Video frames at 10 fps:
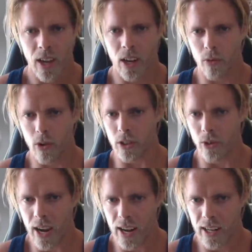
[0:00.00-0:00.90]
Now, of course,
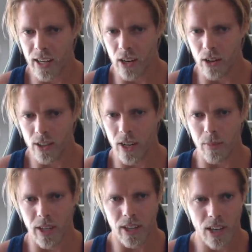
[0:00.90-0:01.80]
reality looks a
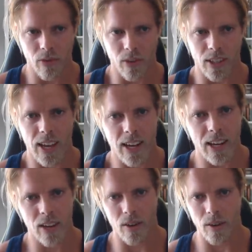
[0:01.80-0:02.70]
bit different,
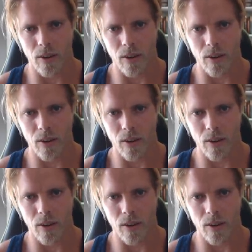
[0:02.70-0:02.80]
and